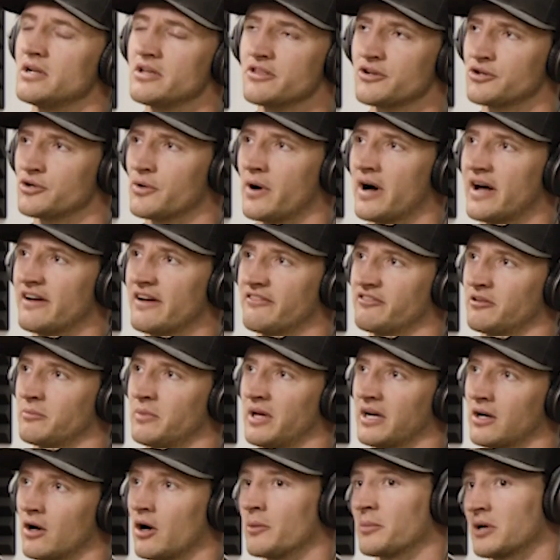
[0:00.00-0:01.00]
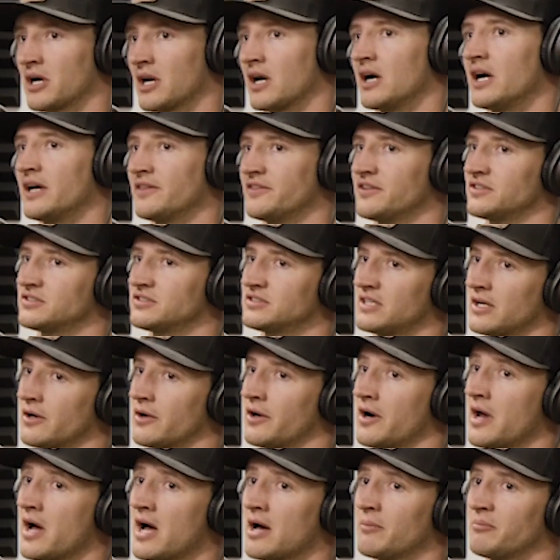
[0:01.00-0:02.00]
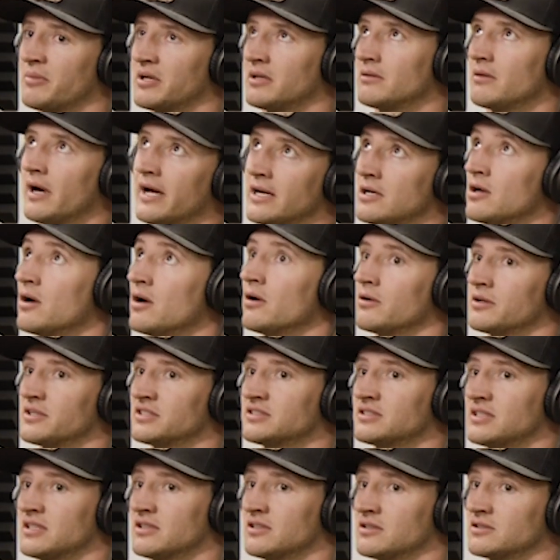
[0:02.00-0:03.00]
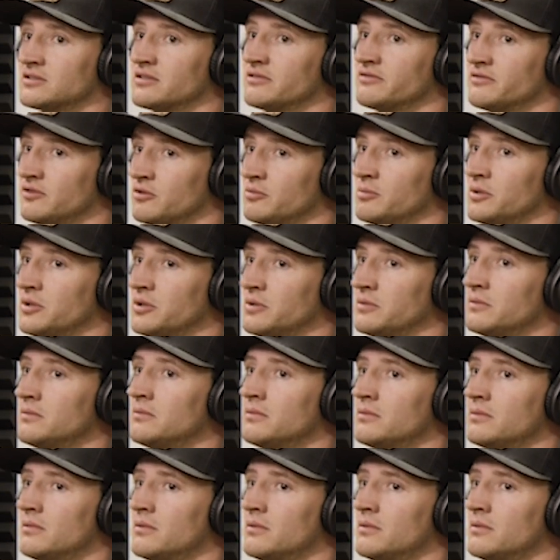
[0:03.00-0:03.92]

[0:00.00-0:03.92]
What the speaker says: Neither do I from like, oh, I'm going to hunt this day or not, but I noticed that there's a full moon.